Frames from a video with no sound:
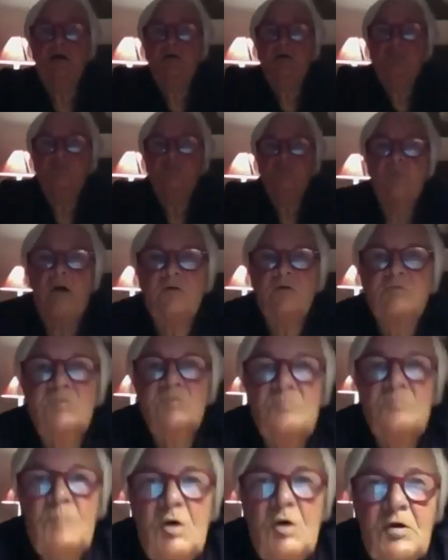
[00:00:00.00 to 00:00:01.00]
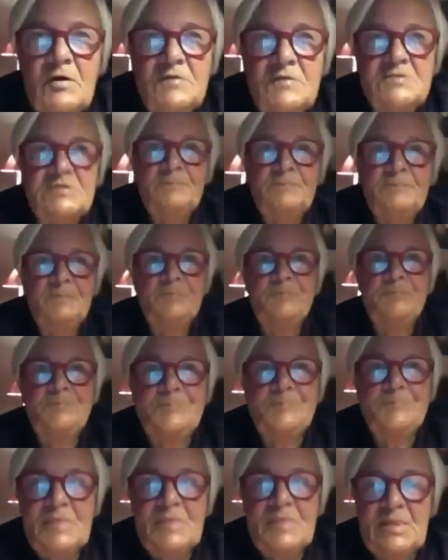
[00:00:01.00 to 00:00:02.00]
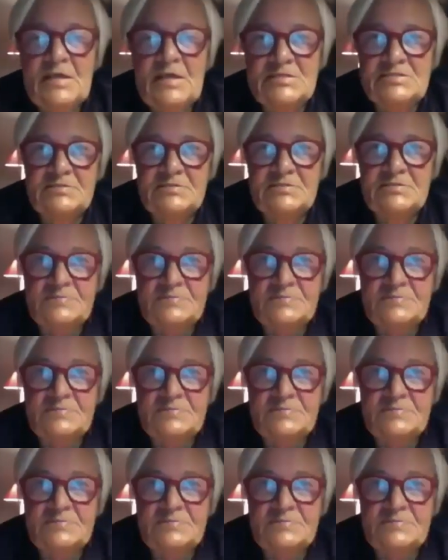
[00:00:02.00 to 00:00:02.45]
throughout the world. That's it.